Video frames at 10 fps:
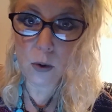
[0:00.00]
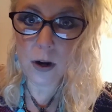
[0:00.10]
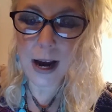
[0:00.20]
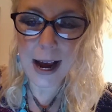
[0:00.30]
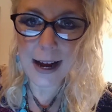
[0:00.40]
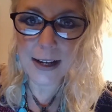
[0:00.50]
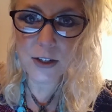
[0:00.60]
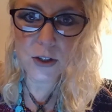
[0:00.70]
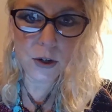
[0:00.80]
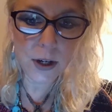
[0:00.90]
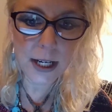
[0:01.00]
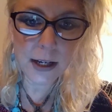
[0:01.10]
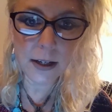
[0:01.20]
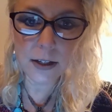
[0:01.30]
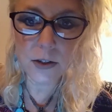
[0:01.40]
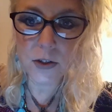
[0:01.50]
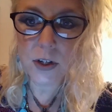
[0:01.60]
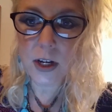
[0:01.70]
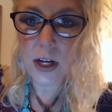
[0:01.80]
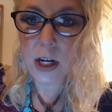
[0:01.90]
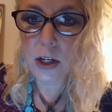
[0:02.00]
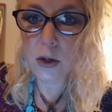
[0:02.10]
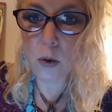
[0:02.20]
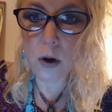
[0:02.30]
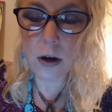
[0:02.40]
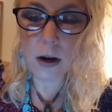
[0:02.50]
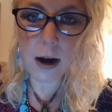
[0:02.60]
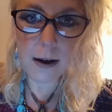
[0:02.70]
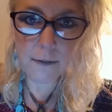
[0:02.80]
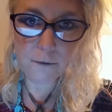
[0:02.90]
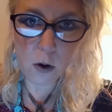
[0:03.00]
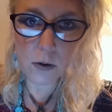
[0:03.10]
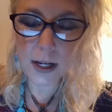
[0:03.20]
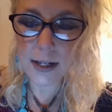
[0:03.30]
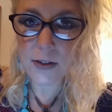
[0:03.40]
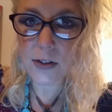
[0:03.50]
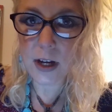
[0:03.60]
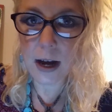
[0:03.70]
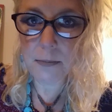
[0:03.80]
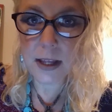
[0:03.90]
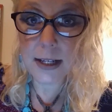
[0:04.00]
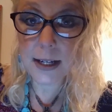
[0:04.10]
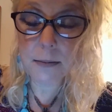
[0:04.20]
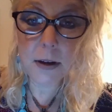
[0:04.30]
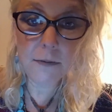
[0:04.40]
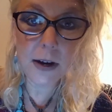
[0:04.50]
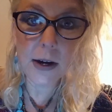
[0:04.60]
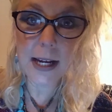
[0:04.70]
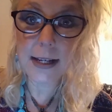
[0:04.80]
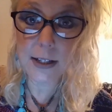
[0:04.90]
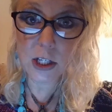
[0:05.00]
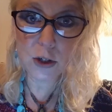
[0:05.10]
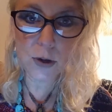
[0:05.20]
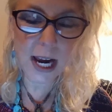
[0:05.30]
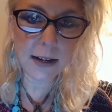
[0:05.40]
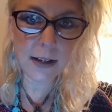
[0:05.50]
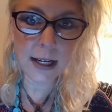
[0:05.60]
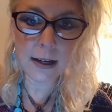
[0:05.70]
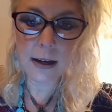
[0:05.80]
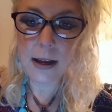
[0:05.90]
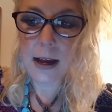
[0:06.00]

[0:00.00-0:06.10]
your eyes, your ears, your uh, focus. Um, they can be very distracting.